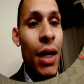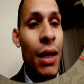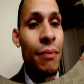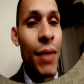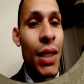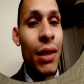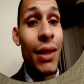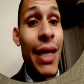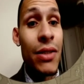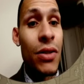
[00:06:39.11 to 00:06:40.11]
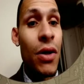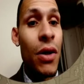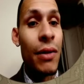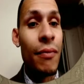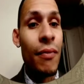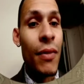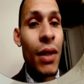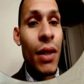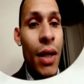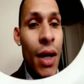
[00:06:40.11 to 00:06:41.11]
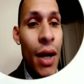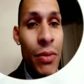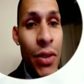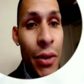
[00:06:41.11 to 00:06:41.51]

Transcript: less thought. So